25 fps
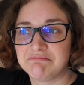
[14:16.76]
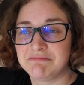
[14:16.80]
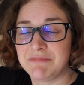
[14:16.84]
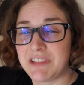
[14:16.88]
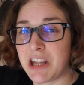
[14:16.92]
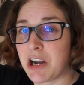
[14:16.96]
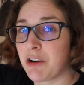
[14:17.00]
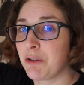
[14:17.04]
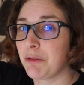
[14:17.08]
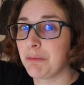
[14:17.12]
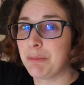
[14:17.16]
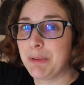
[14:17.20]

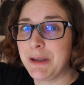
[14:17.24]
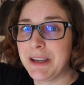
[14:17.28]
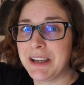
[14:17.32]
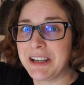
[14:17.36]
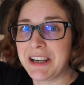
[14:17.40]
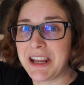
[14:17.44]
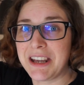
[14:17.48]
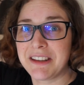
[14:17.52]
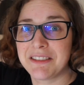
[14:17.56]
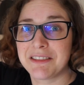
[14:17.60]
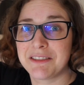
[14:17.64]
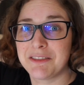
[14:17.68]
there will be
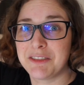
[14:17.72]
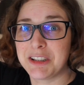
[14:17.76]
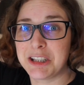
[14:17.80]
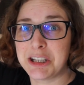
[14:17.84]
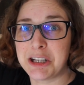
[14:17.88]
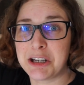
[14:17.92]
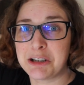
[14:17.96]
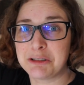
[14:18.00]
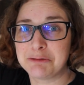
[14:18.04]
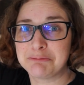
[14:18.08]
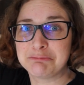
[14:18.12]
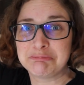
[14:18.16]
a next
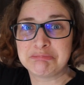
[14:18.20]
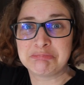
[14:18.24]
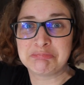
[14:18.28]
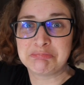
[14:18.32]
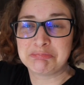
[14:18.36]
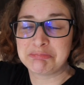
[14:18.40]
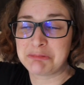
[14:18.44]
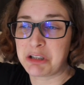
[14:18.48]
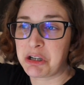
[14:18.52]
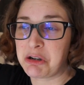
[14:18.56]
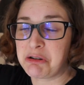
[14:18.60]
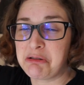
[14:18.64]
video.
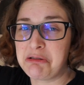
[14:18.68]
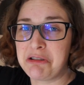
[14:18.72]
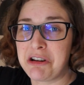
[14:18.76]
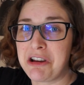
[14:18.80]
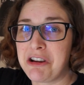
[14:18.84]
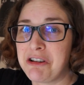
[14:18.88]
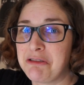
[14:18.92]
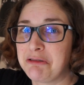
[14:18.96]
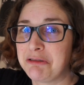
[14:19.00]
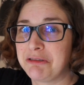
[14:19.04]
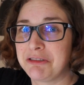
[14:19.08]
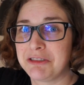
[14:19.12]
Who
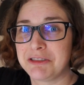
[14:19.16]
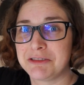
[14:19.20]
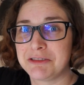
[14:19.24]
knows?